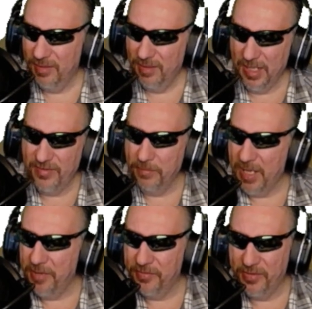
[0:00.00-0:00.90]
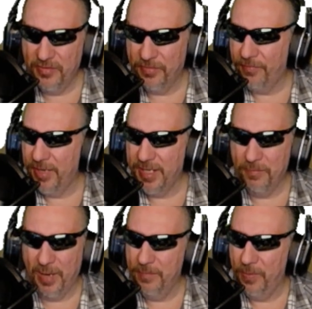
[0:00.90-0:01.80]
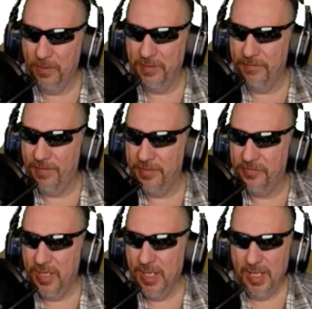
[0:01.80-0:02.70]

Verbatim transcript: like some kind of schizophrenic bipolar device